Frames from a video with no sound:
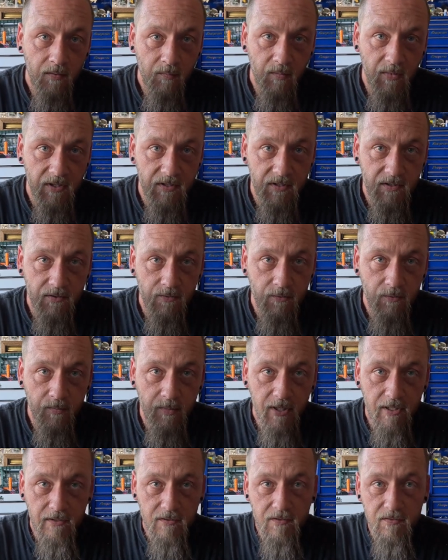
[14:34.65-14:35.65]
messy
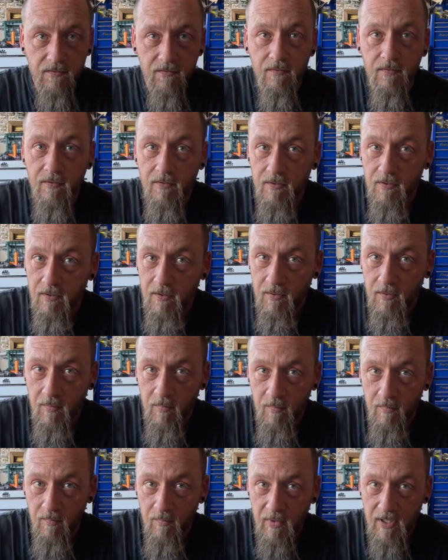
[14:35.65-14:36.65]
toolbox,
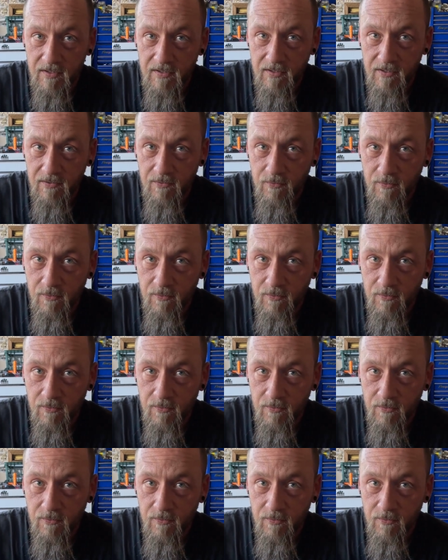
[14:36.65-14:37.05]
messy